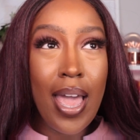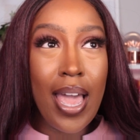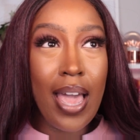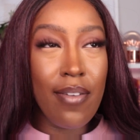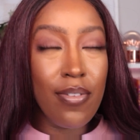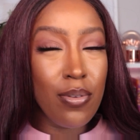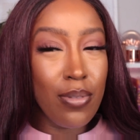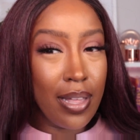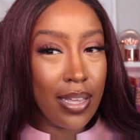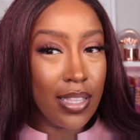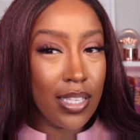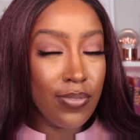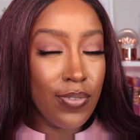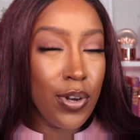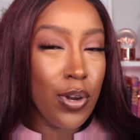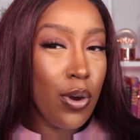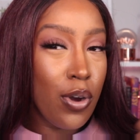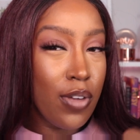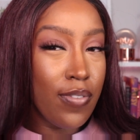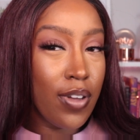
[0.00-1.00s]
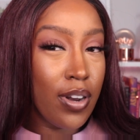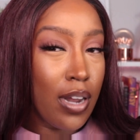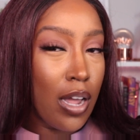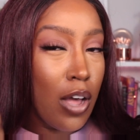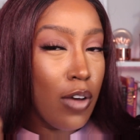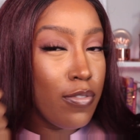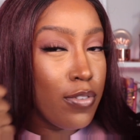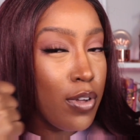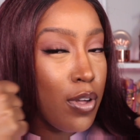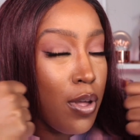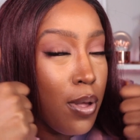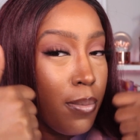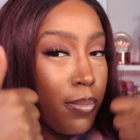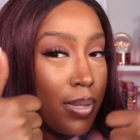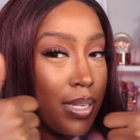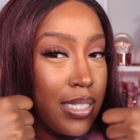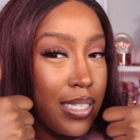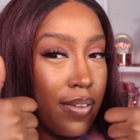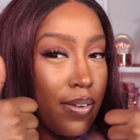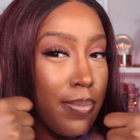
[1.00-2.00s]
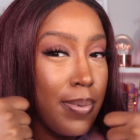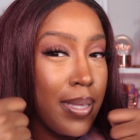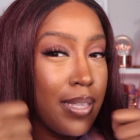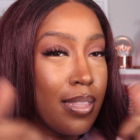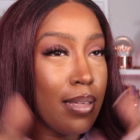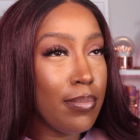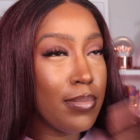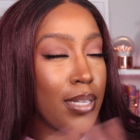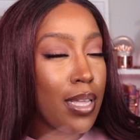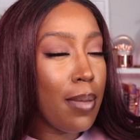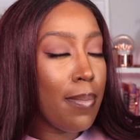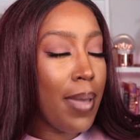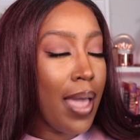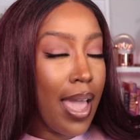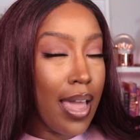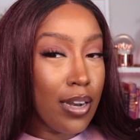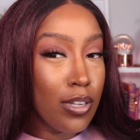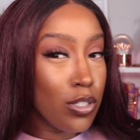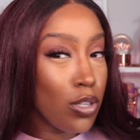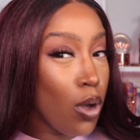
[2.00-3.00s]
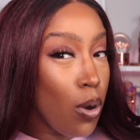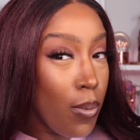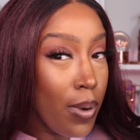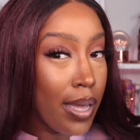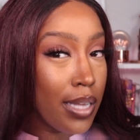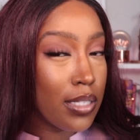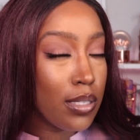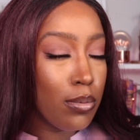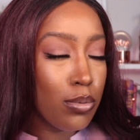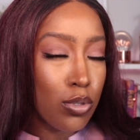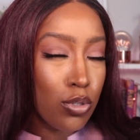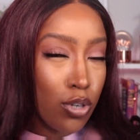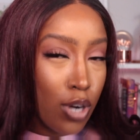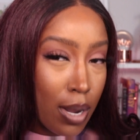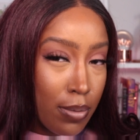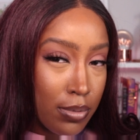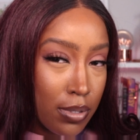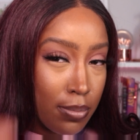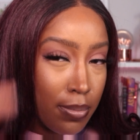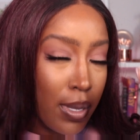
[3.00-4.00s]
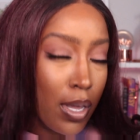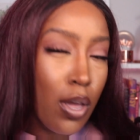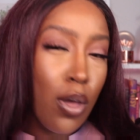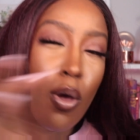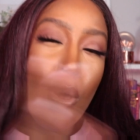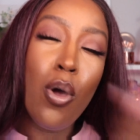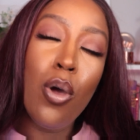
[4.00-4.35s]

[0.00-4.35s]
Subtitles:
If you like this video or you found it helpful, please give it a big thumbs up. And as always, subscribe to me.